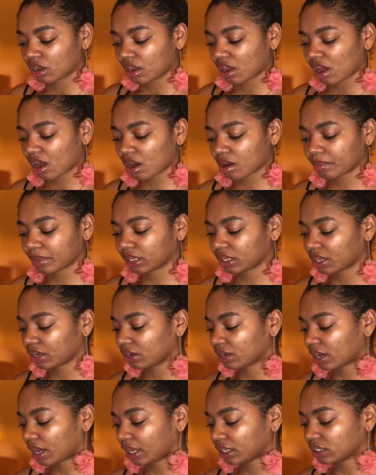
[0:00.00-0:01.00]
And they're
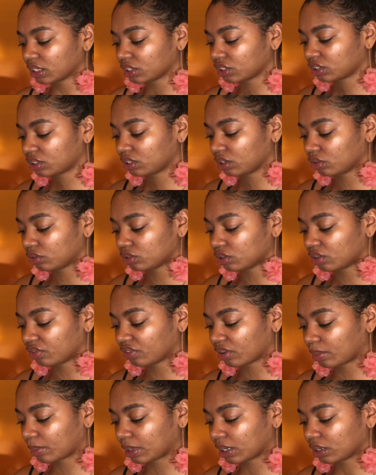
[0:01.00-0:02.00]
nice. I just don't know if
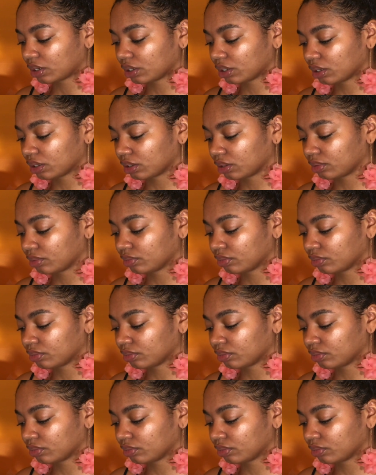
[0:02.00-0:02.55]
I'm gonna